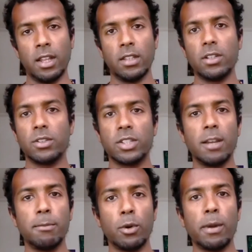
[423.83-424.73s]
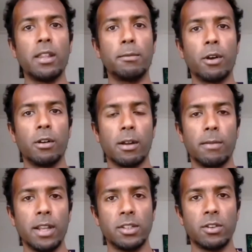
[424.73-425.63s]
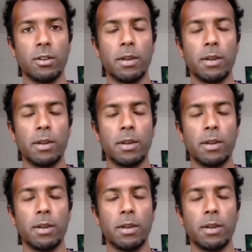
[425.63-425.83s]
So I'll share more about the program later on,